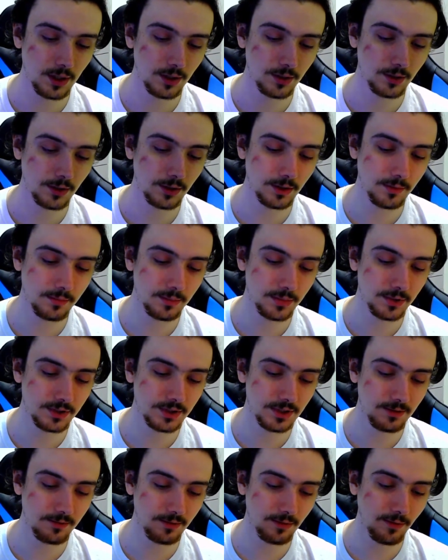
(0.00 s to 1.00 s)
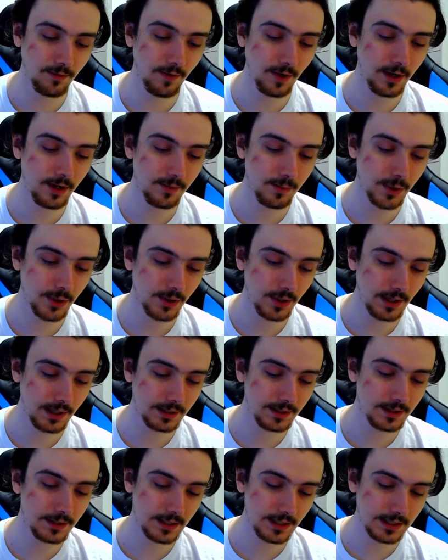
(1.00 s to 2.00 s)
13% for fiber, and
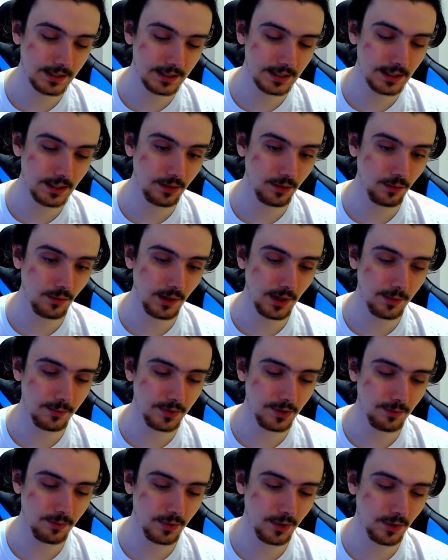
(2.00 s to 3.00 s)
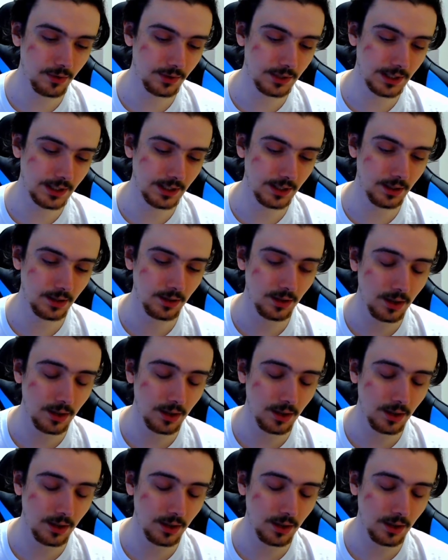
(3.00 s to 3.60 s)
16 grams of protein.